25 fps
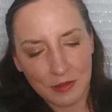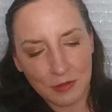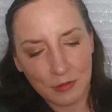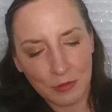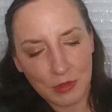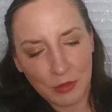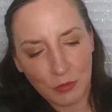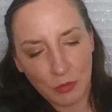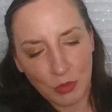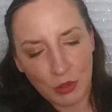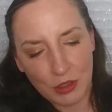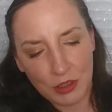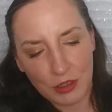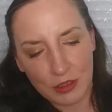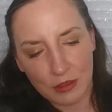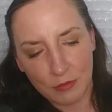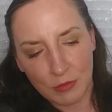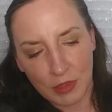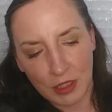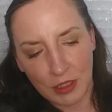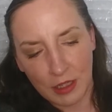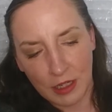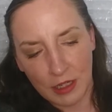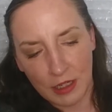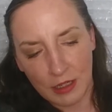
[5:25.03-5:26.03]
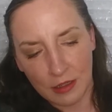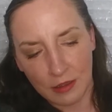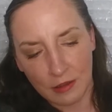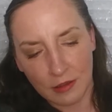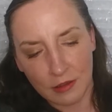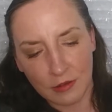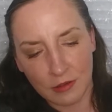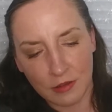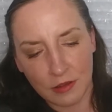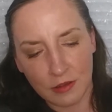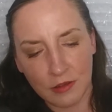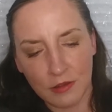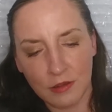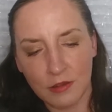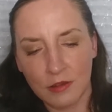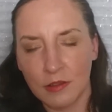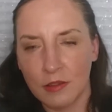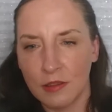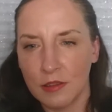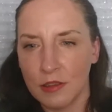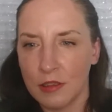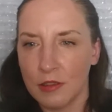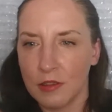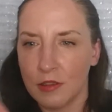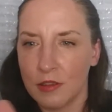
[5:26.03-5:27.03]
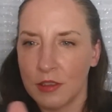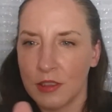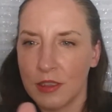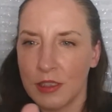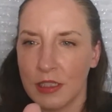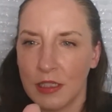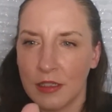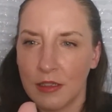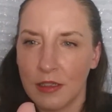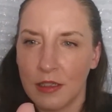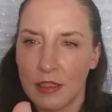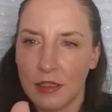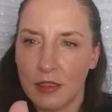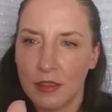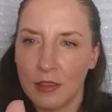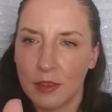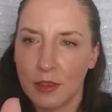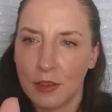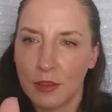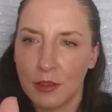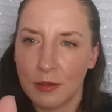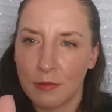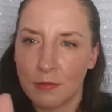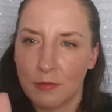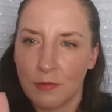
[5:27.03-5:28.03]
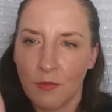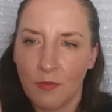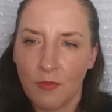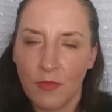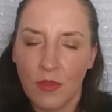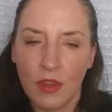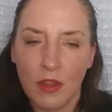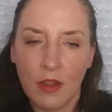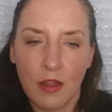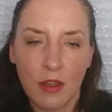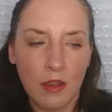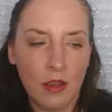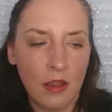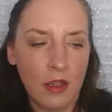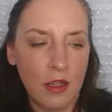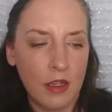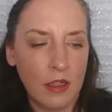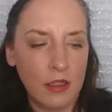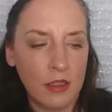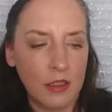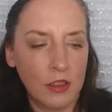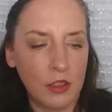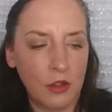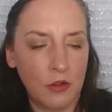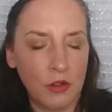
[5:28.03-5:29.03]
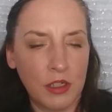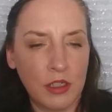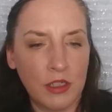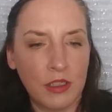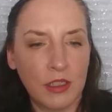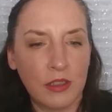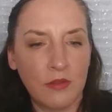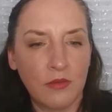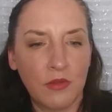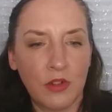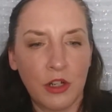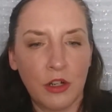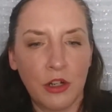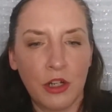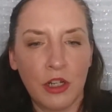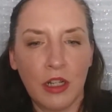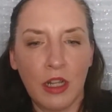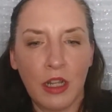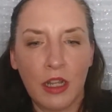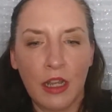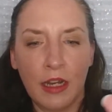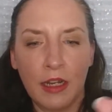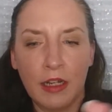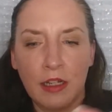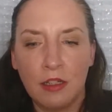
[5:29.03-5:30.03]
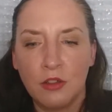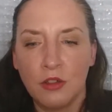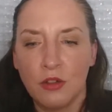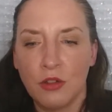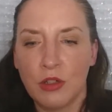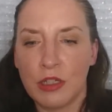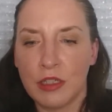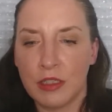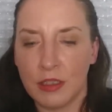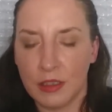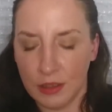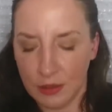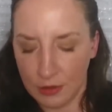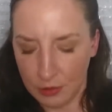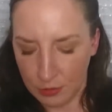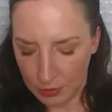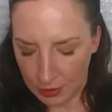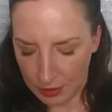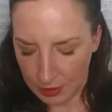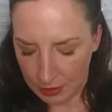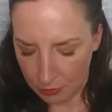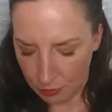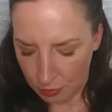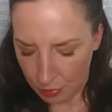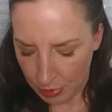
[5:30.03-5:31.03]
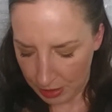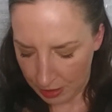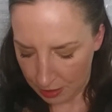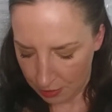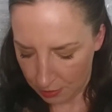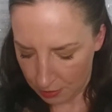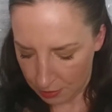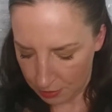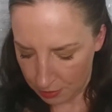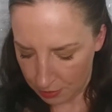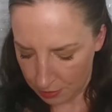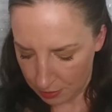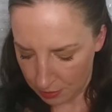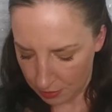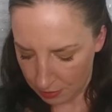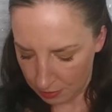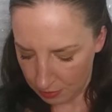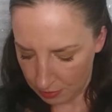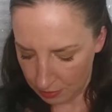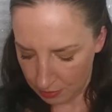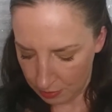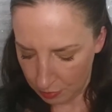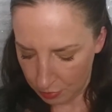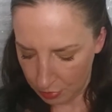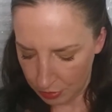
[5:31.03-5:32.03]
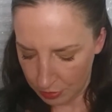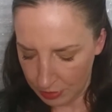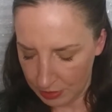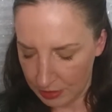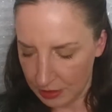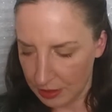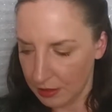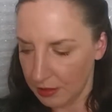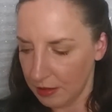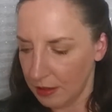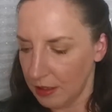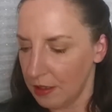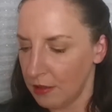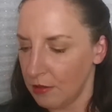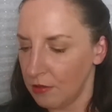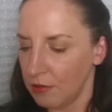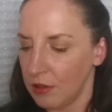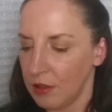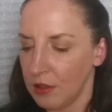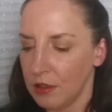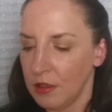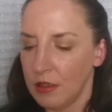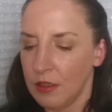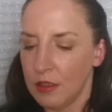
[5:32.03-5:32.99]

Let me put it in my hand. It looks like this. So it is a very light translucent powder. Let me put that down.